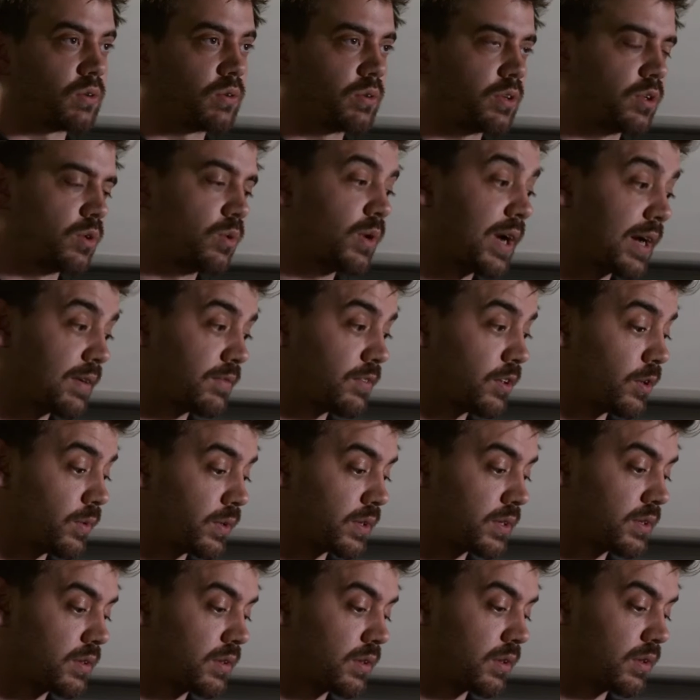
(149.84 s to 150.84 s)
or you have no
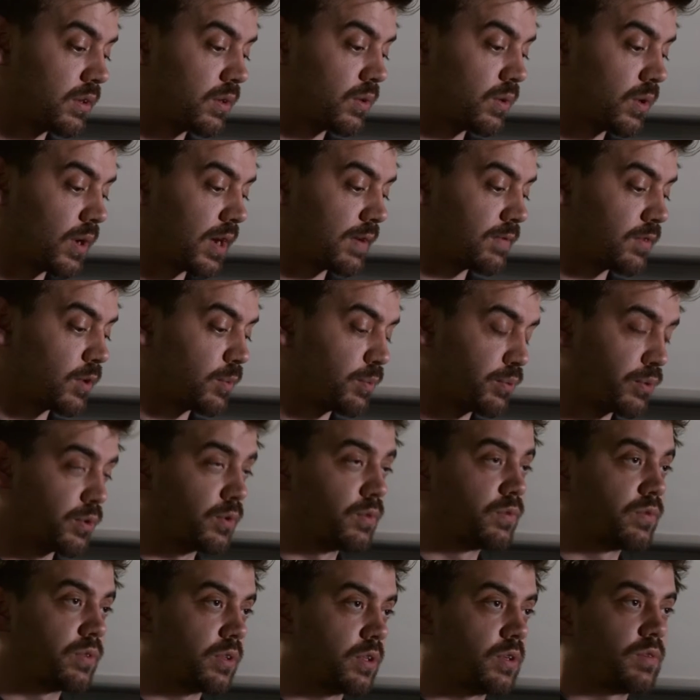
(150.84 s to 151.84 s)

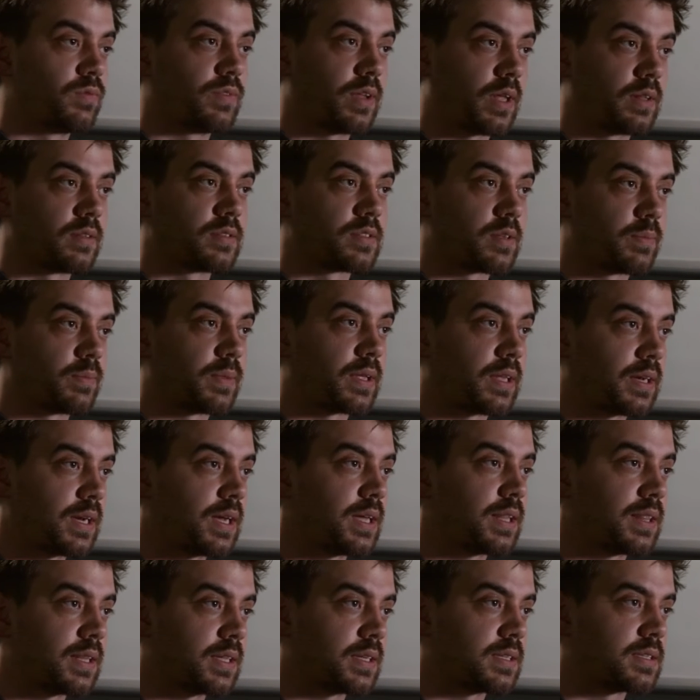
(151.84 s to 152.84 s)
proof that you've done something
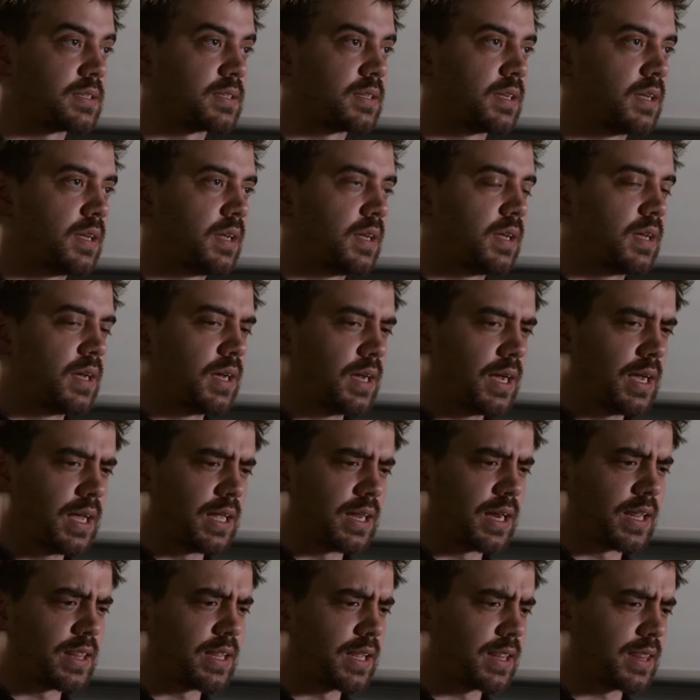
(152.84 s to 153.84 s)
like this. And
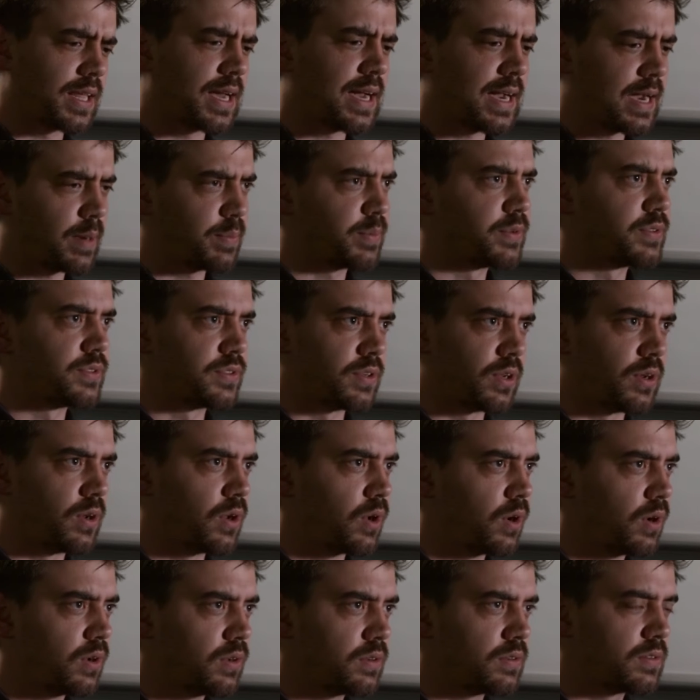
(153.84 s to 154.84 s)
I think that happens a
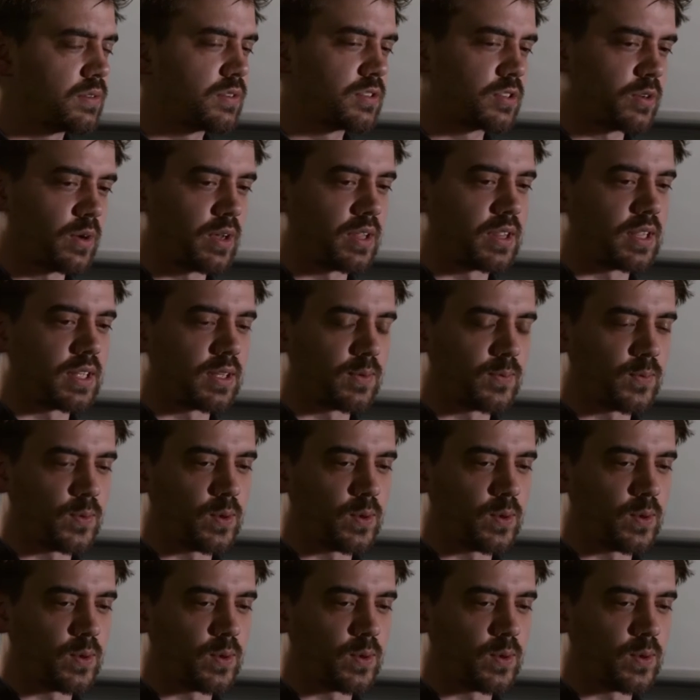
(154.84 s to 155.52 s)
lot. So I think